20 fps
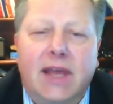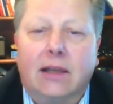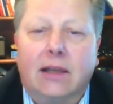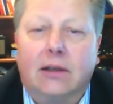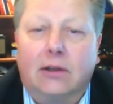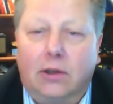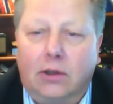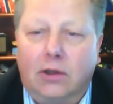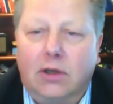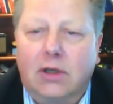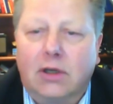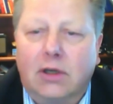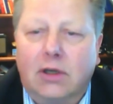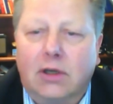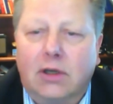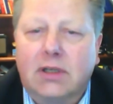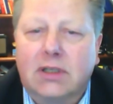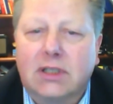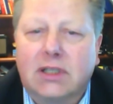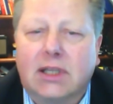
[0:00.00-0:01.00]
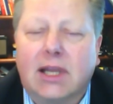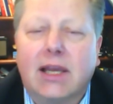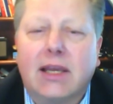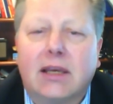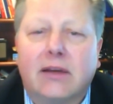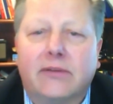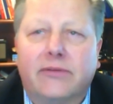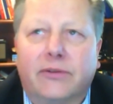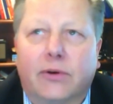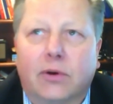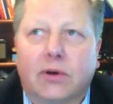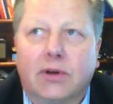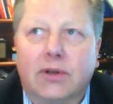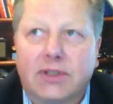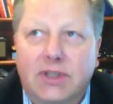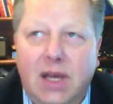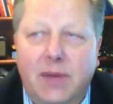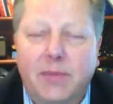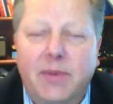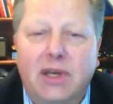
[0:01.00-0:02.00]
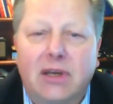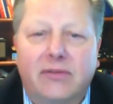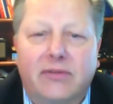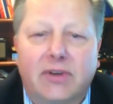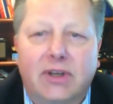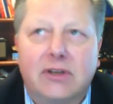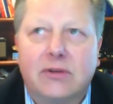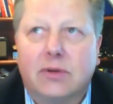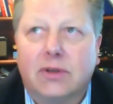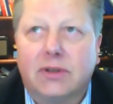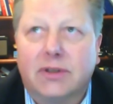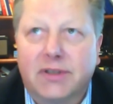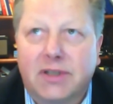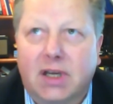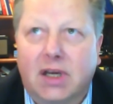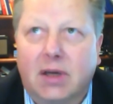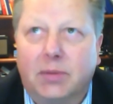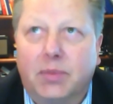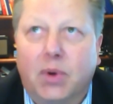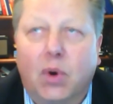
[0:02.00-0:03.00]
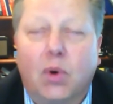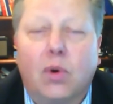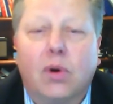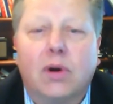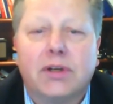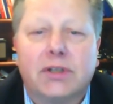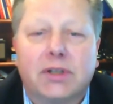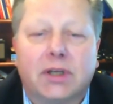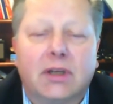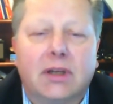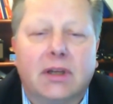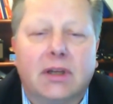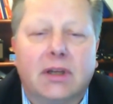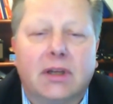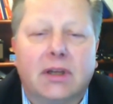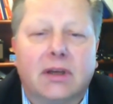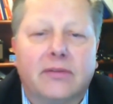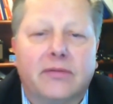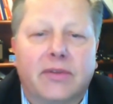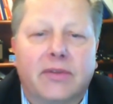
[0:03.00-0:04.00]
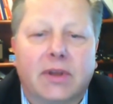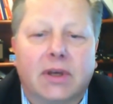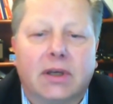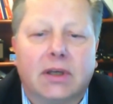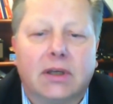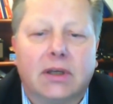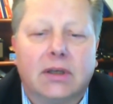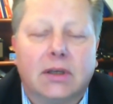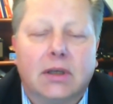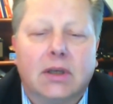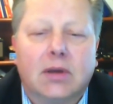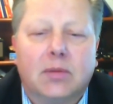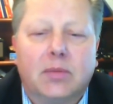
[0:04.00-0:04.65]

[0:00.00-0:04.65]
That looks like for some individuals, a portion of the